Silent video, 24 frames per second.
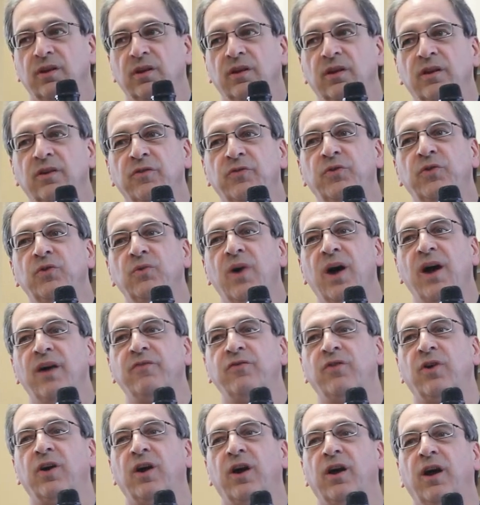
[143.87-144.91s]
If you have
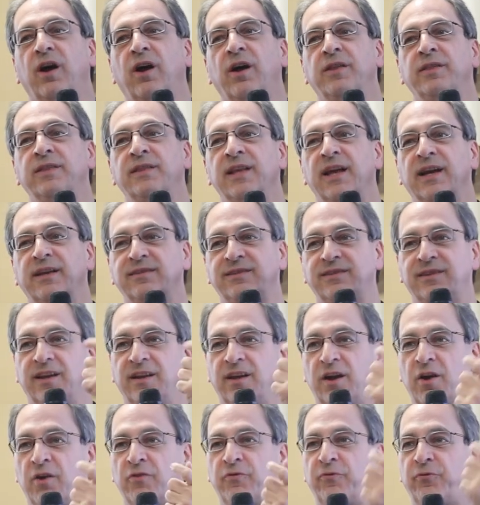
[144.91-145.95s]

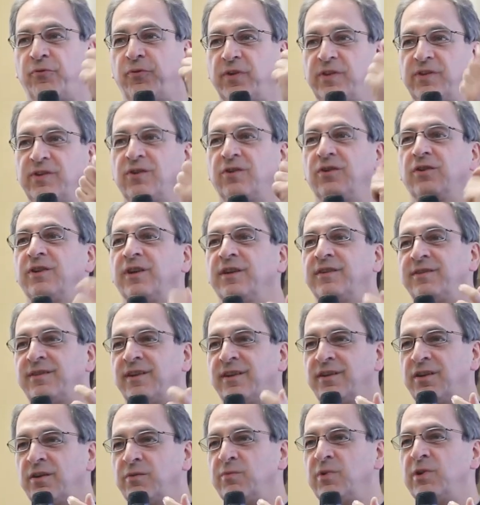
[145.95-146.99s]
a physical
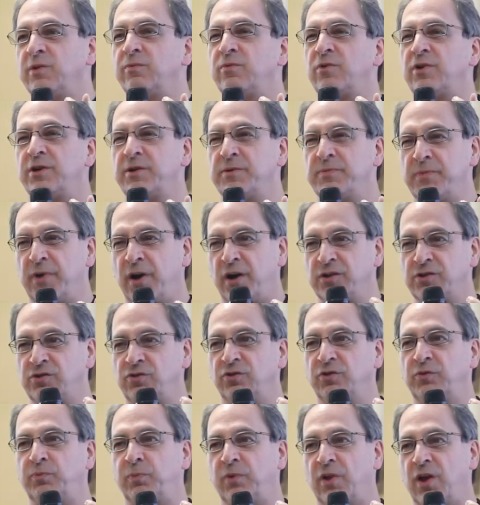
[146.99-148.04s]
extended memory
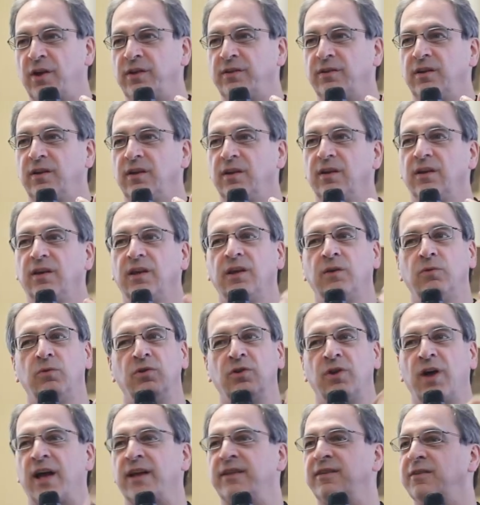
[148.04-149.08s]
modules plug, it
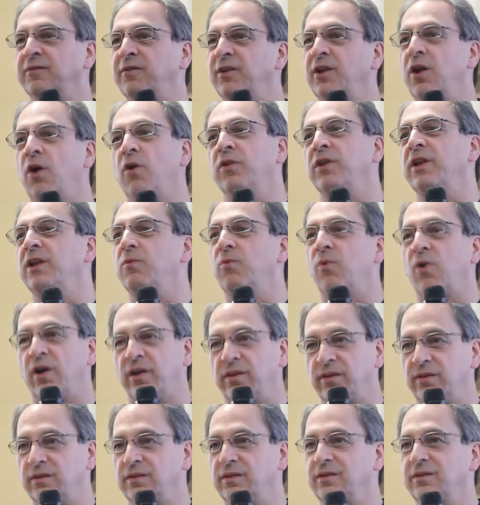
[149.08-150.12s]
will activate only
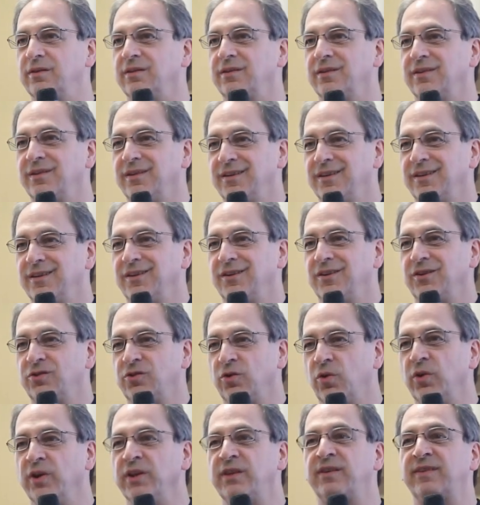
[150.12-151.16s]
1.
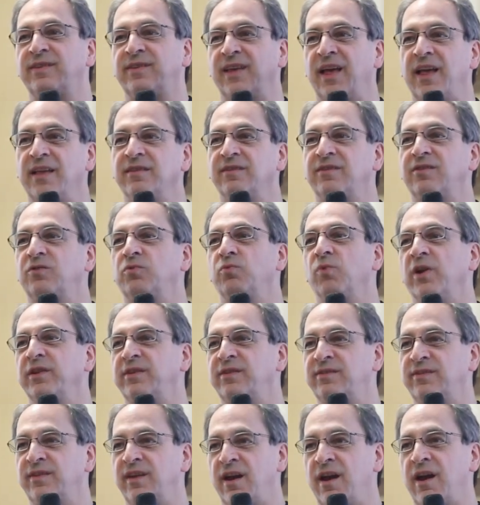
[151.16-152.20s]
So it senses
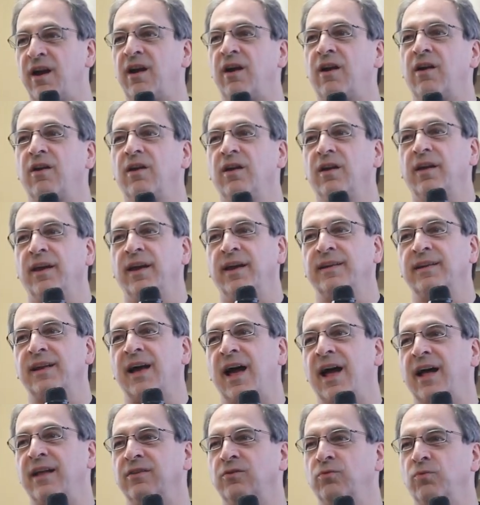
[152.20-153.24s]
what's there and
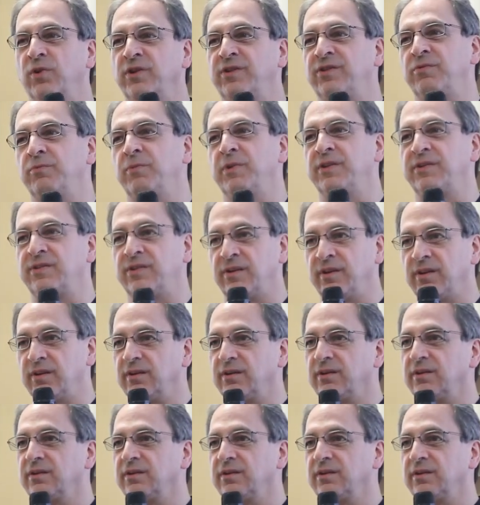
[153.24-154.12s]
adds what's missing.